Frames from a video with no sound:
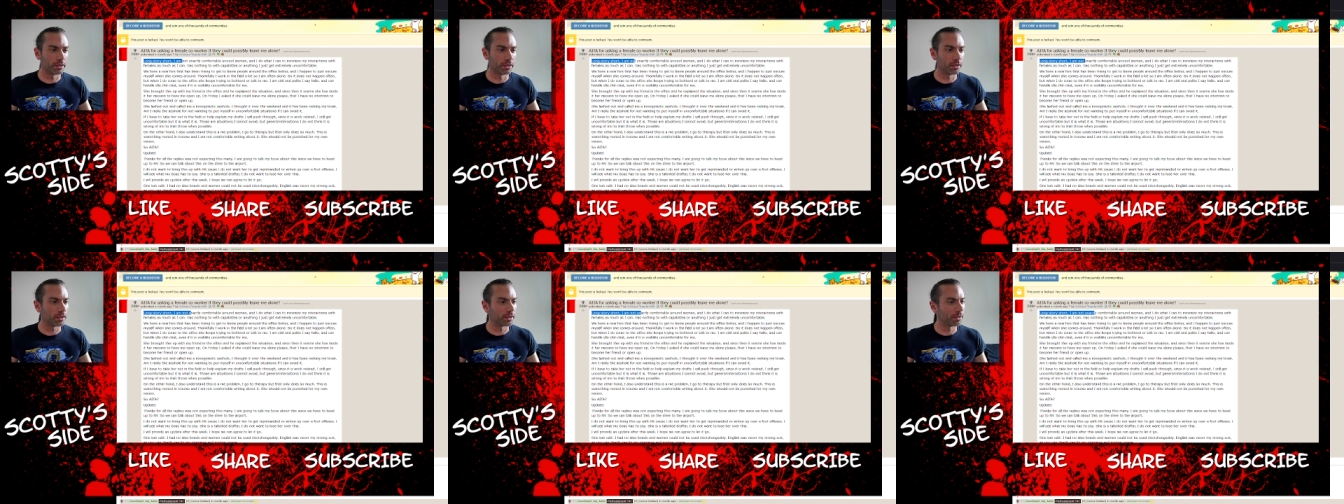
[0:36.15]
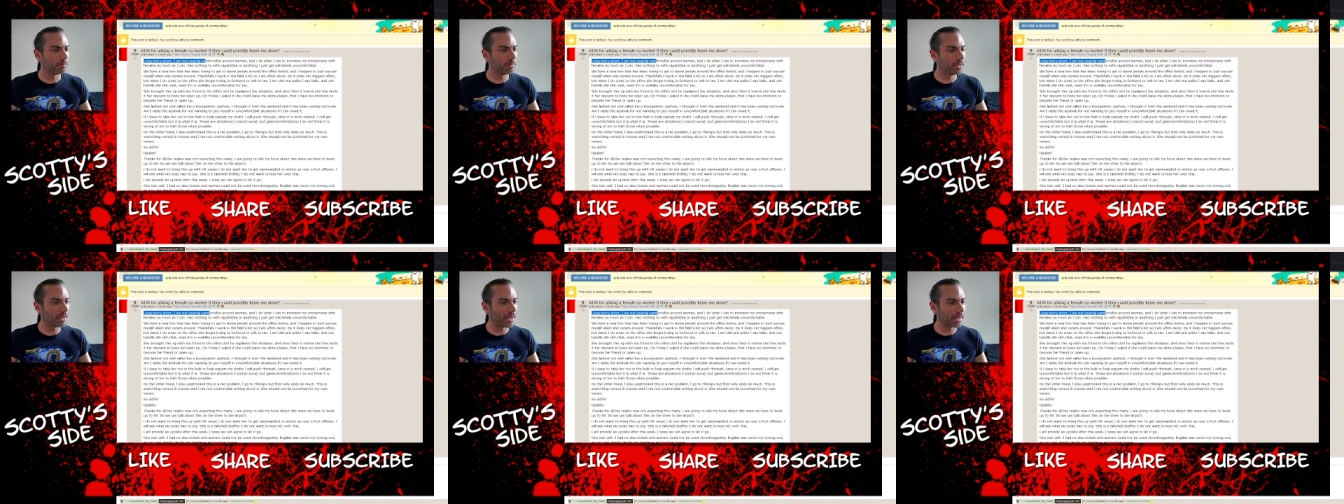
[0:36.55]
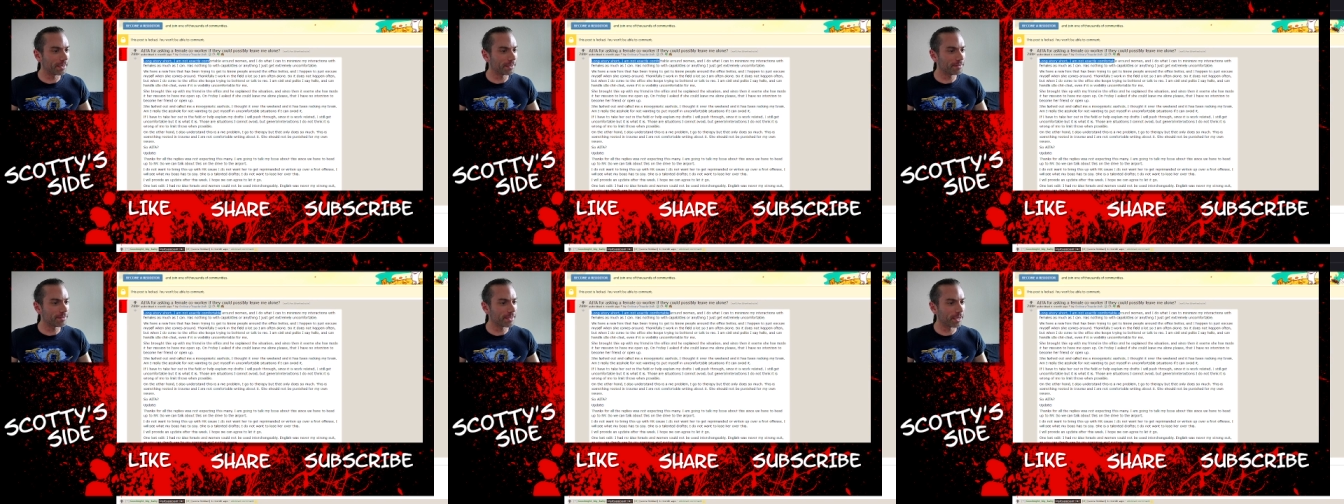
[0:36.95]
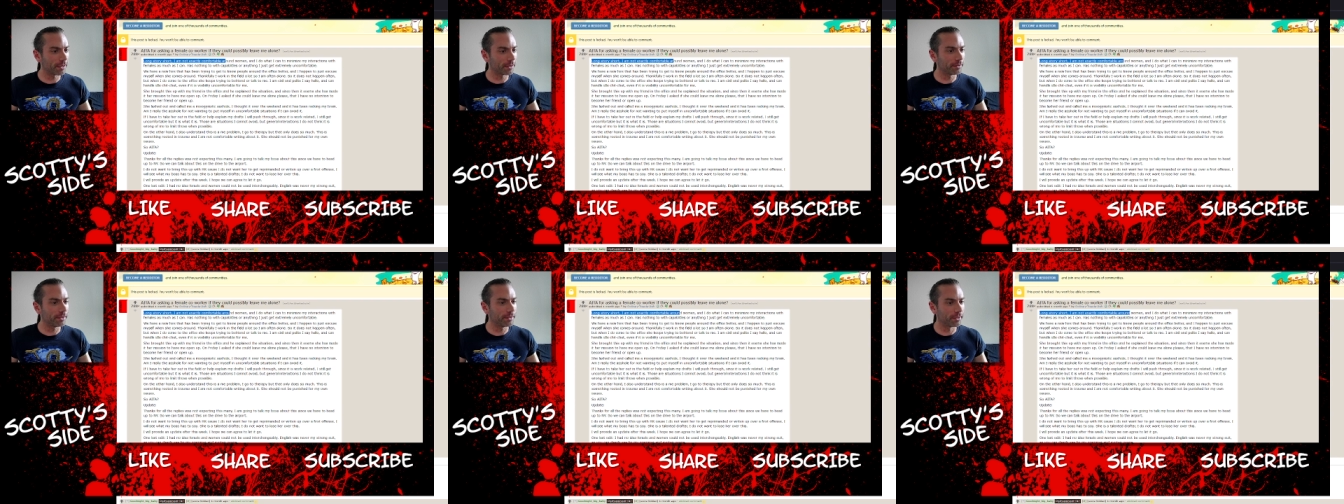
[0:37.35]
I am not
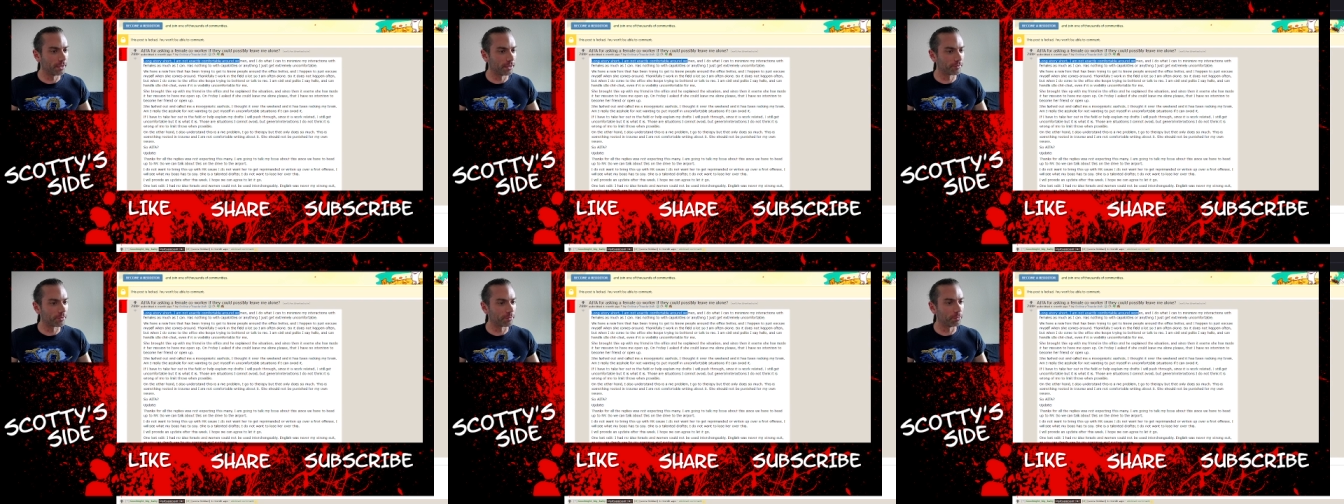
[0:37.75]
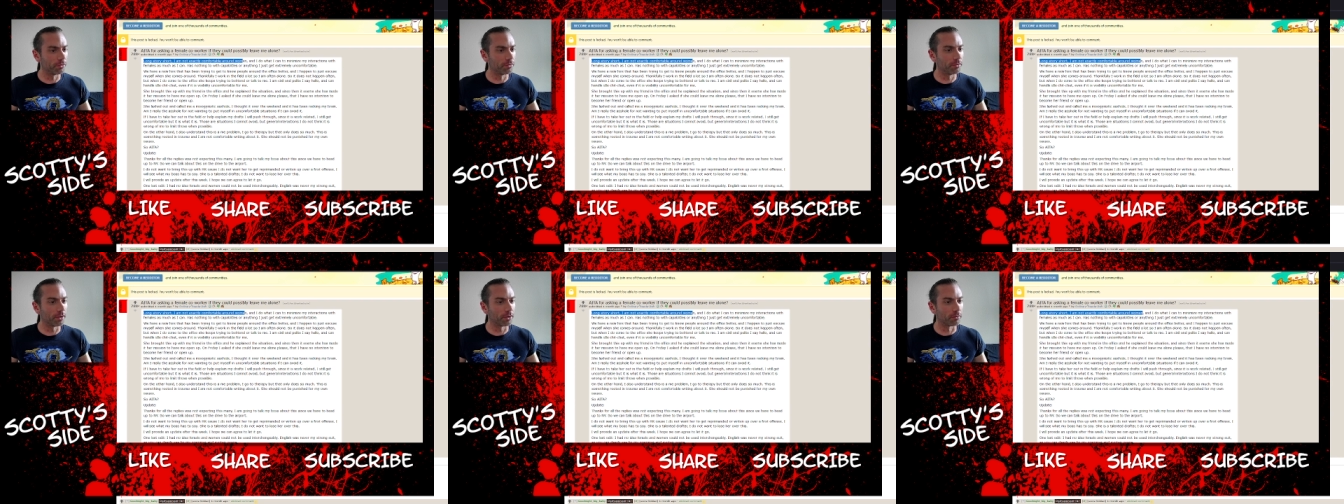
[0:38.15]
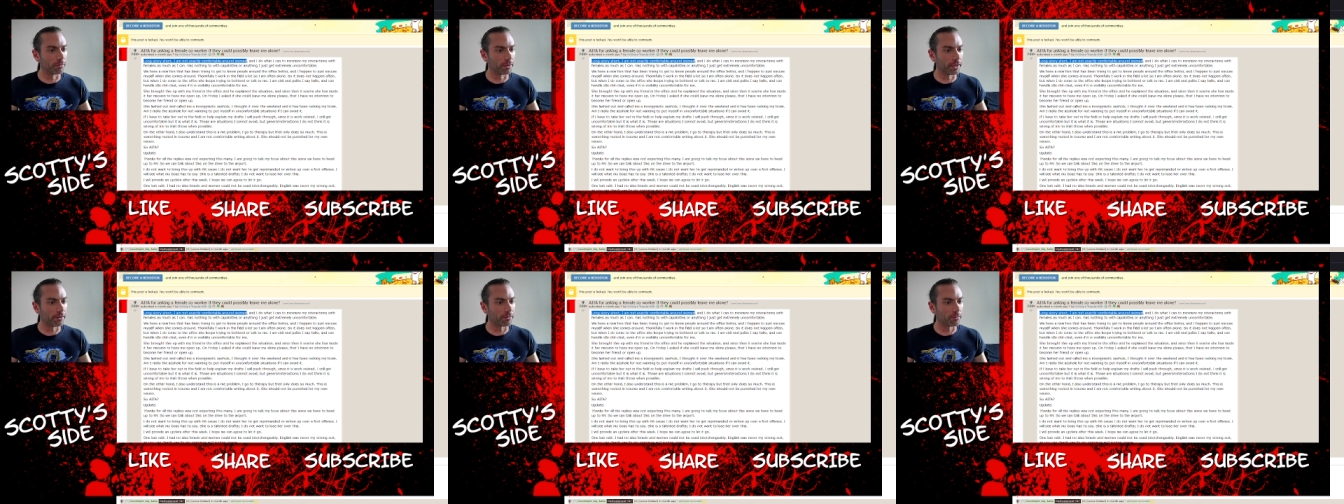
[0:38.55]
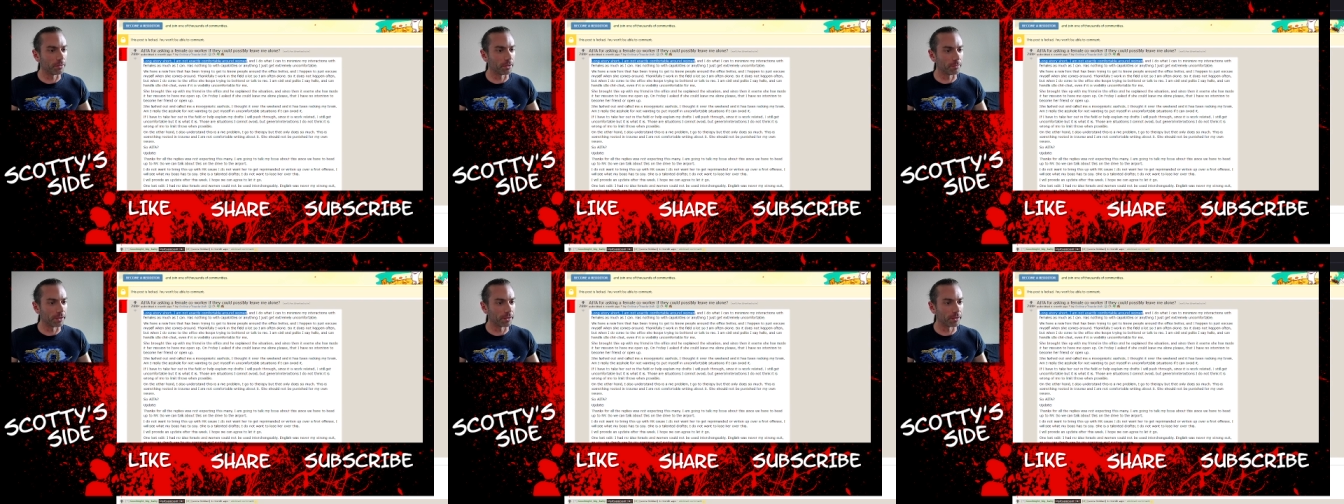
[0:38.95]
exactly comfortable around women.